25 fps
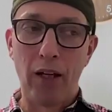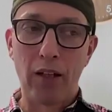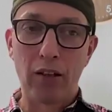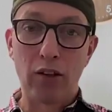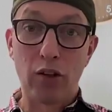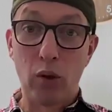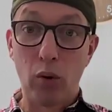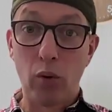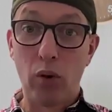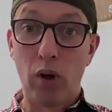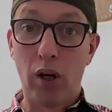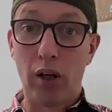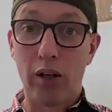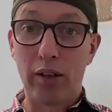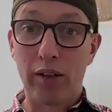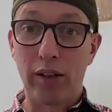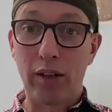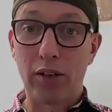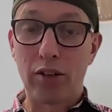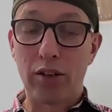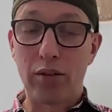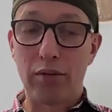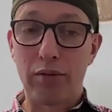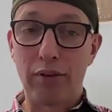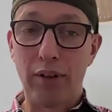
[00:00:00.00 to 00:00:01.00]
So hard
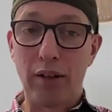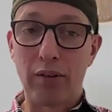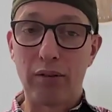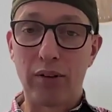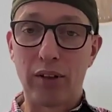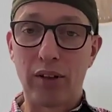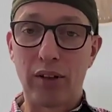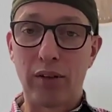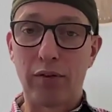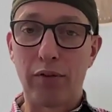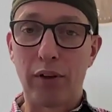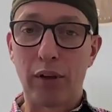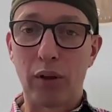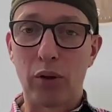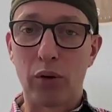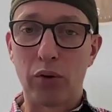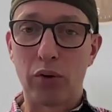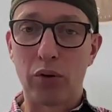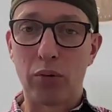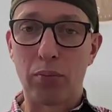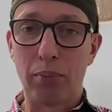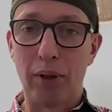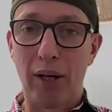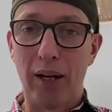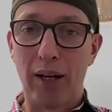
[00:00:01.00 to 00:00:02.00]
that she found it
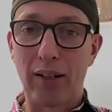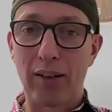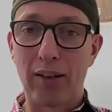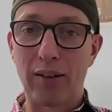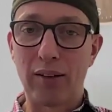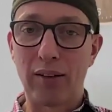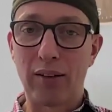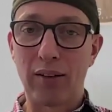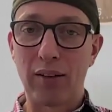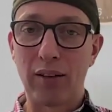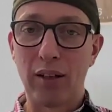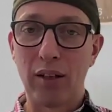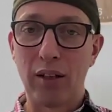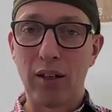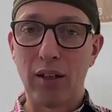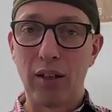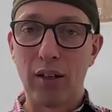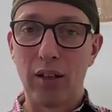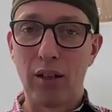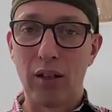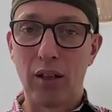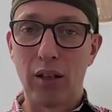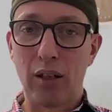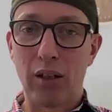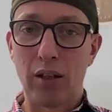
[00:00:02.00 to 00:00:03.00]
difficult to pass
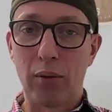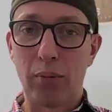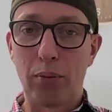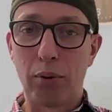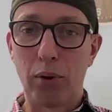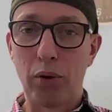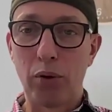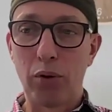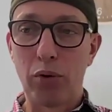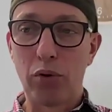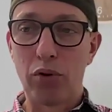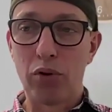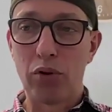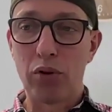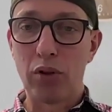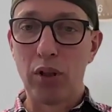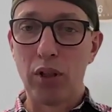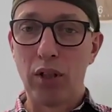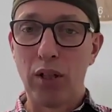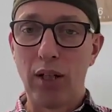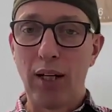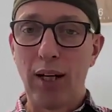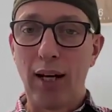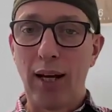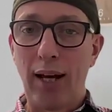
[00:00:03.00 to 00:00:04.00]
the poos.
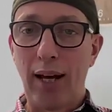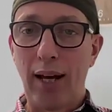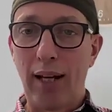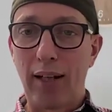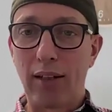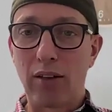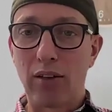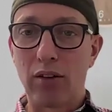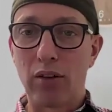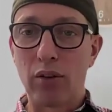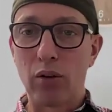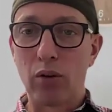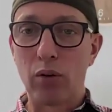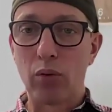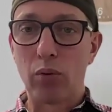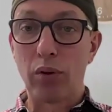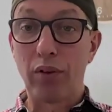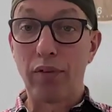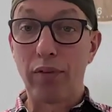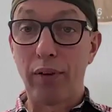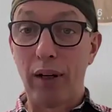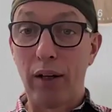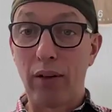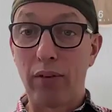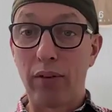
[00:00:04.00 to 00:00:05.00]
And so we
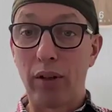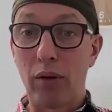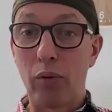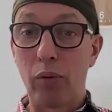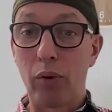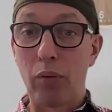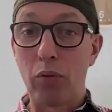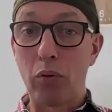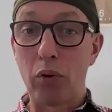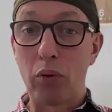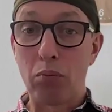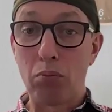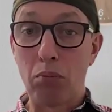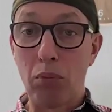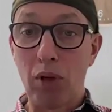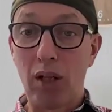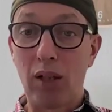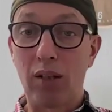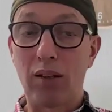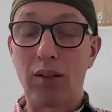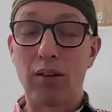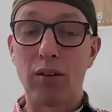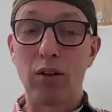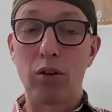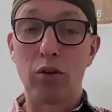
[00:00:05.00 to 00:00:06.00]
found that when we
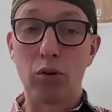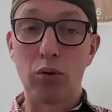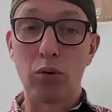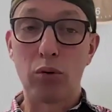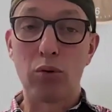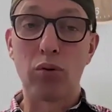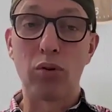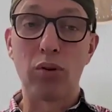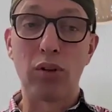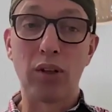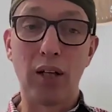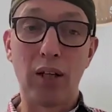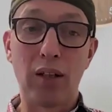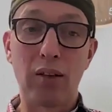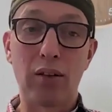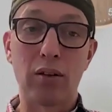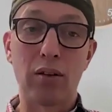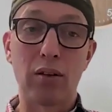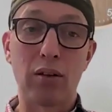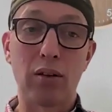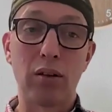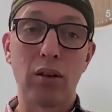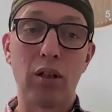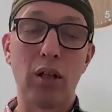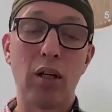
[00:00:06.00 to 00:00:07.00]
mix the two
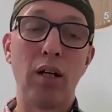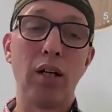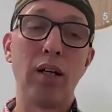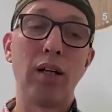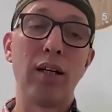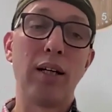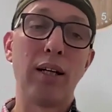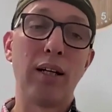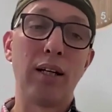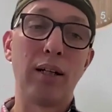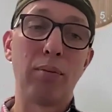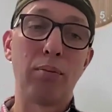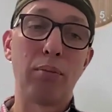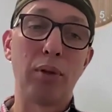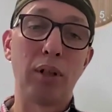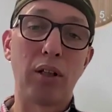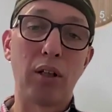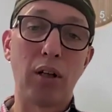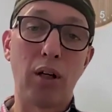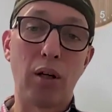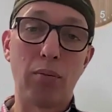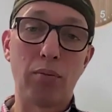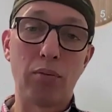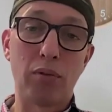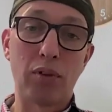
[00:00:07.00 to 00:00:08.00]
together, it
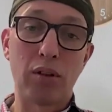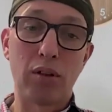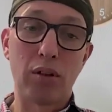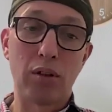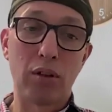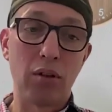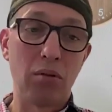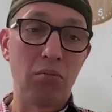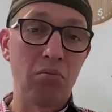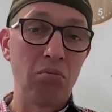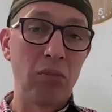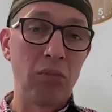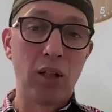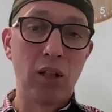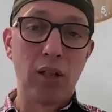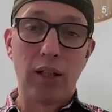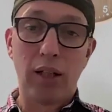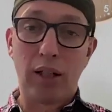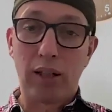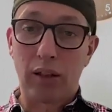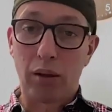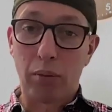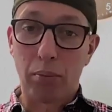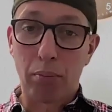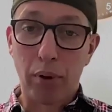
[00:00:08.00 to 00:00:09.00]
becomes
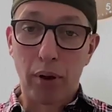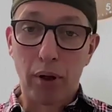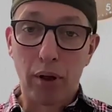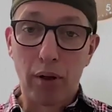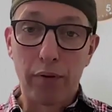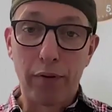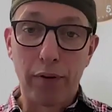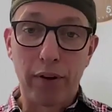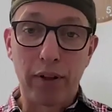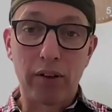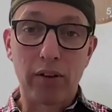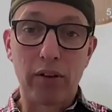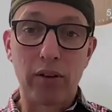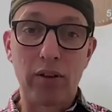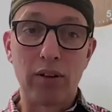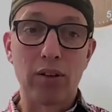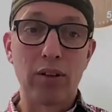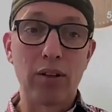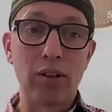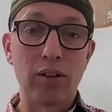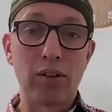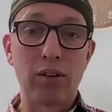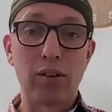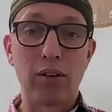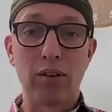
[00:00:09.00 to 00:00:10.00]
like the perfect
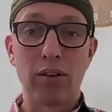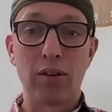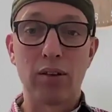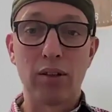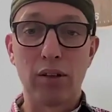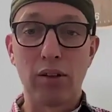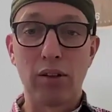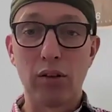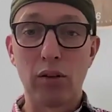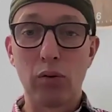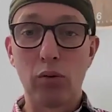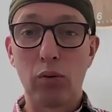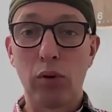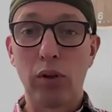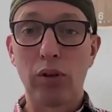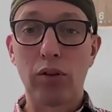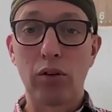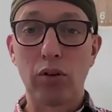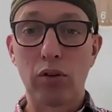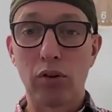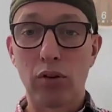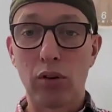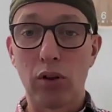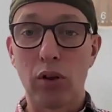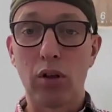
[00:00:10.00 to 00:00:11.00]
consistency. You want
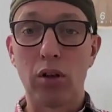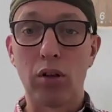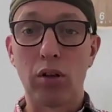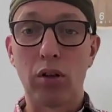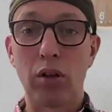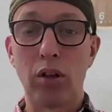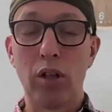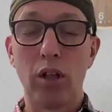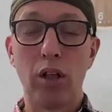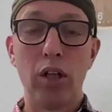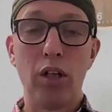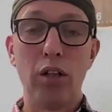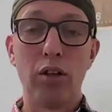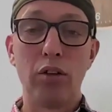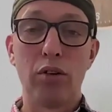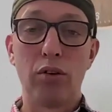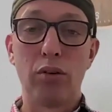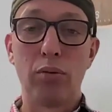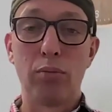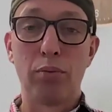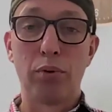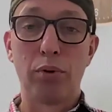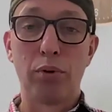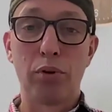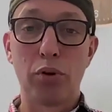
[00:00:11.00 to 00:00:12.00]
your dog
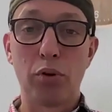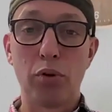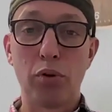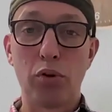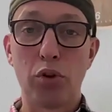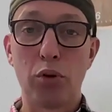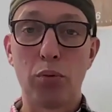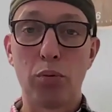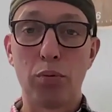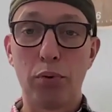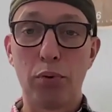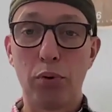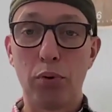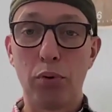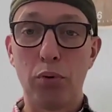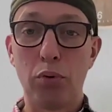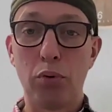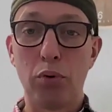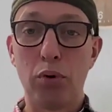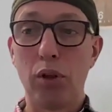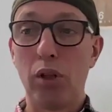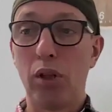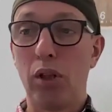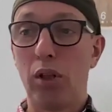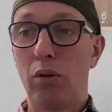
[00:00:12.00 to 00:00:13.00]
to produce a
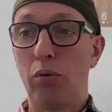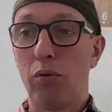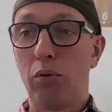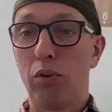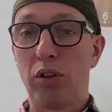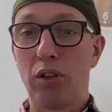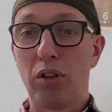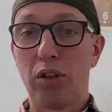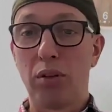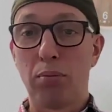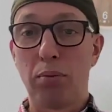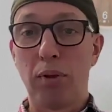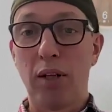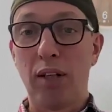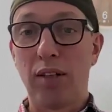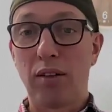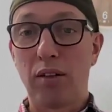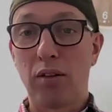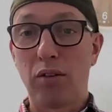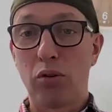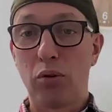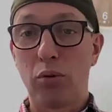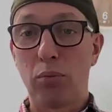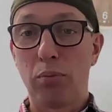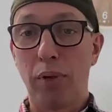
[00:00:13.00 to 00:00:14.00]
poo which is
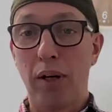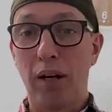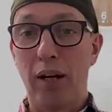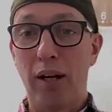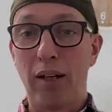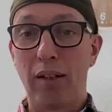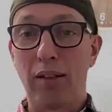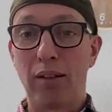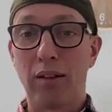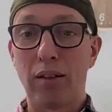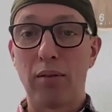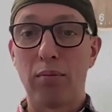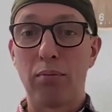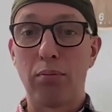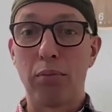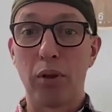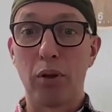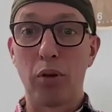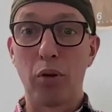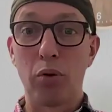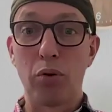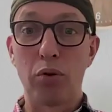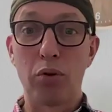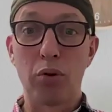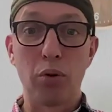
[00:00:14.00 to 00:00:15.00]
pleasant to pass, but
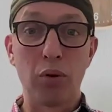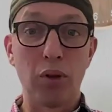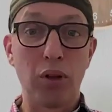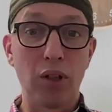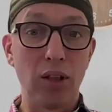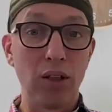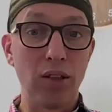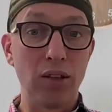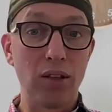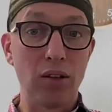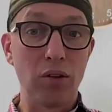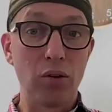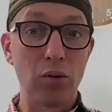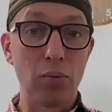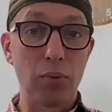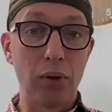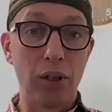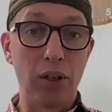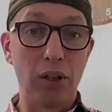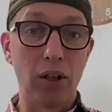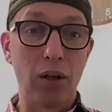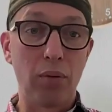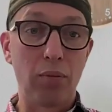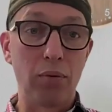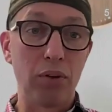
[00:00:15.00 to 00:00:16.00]
also easy to
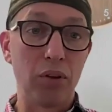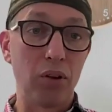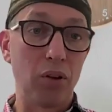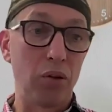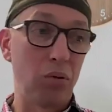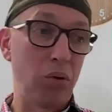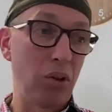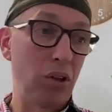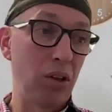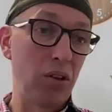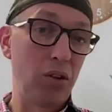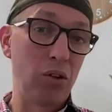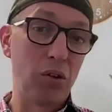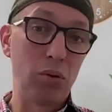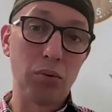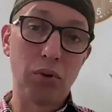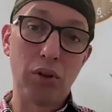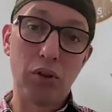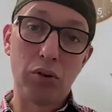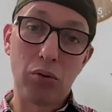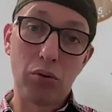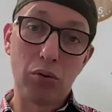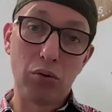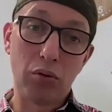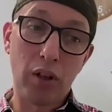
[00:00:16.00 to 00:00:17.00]
pick up. You don't want it to
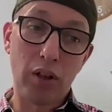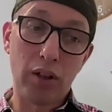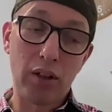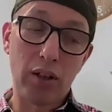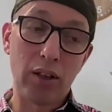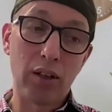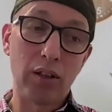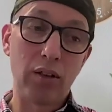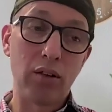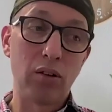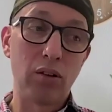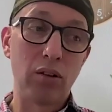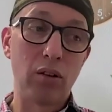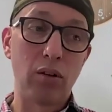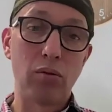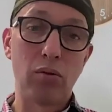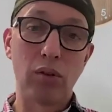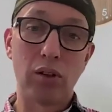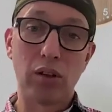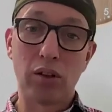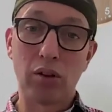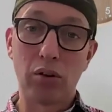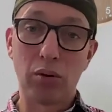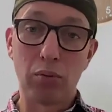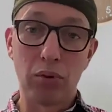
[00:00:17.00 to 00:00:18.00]
be too runny. You don't
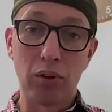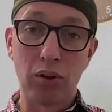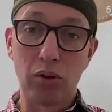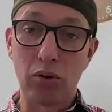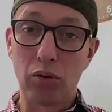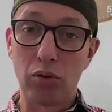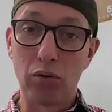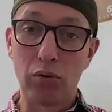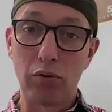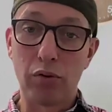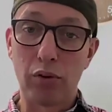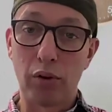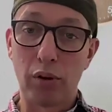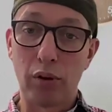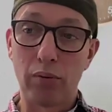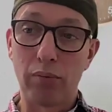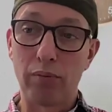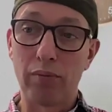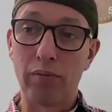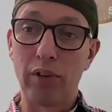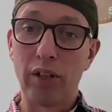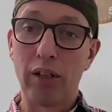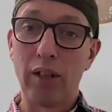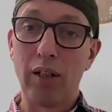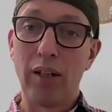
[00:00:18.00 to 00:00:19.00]
want it to be too
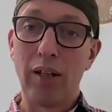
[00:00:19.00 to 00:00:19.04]
firm.